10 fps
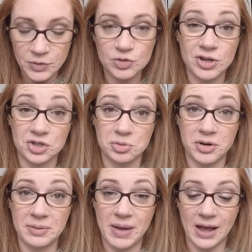treasure
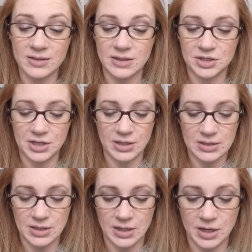braid back stitching
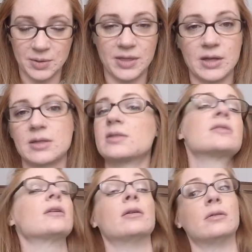that's going to go in this.
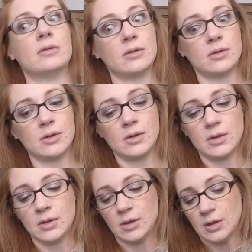So
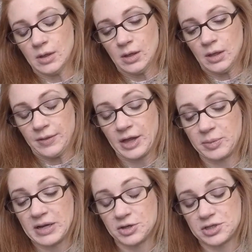that'll
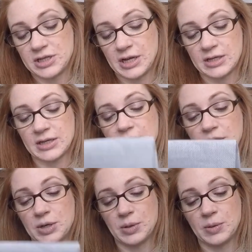be interesting, because I
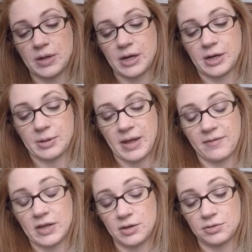know,
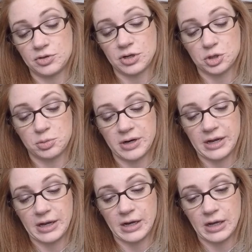having used treasure
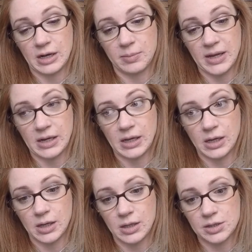braid in
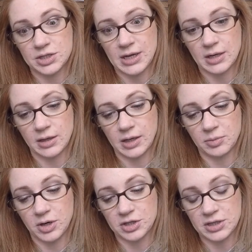many Chatelain
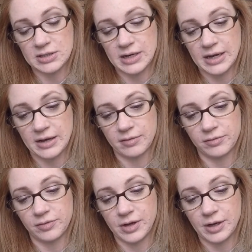projects that I have,